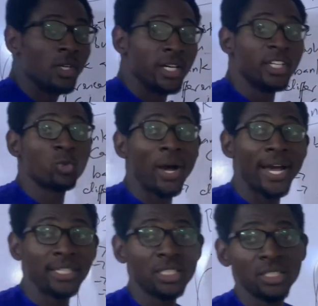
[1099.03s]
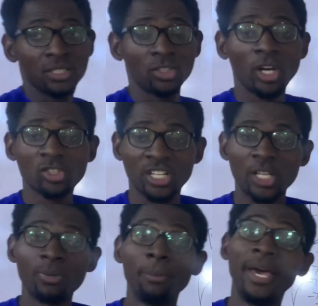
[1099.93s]
It is when deduction has
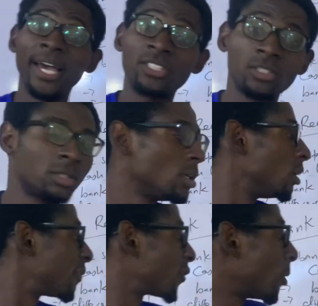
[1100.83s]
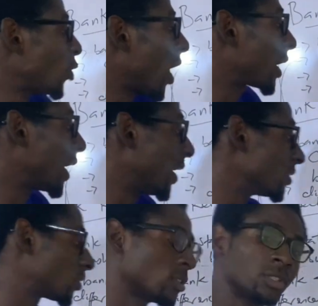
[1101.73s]
been made from your account
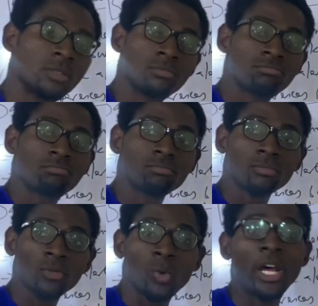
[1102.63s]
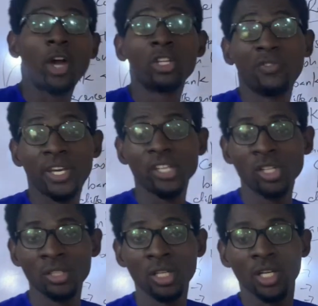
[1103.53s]
without your
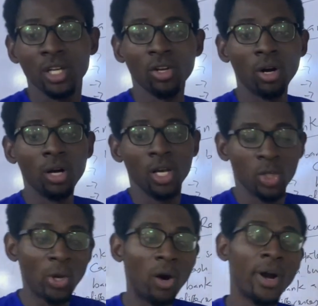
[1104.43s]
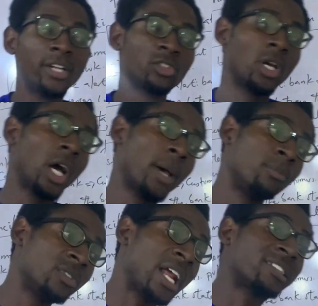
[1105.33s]
notification. You know, you are owing,
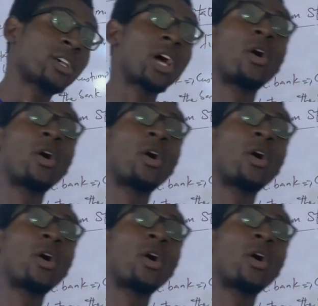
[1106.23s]
let's say you are